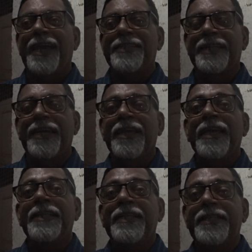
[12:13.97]
and
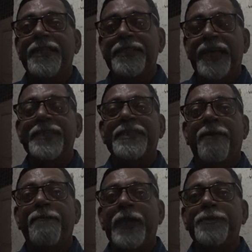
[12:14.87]
there is the
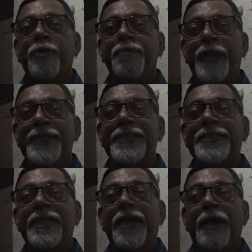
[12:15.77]
Facebook pages,